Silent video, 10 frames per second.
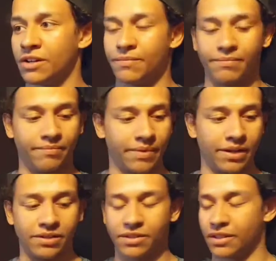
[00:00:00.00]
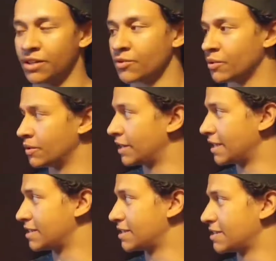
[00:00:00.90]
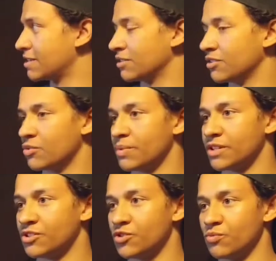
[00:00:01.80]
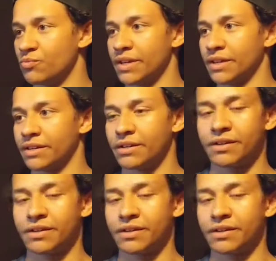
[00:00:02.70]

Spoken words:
compared to the other one that's a little bit too big.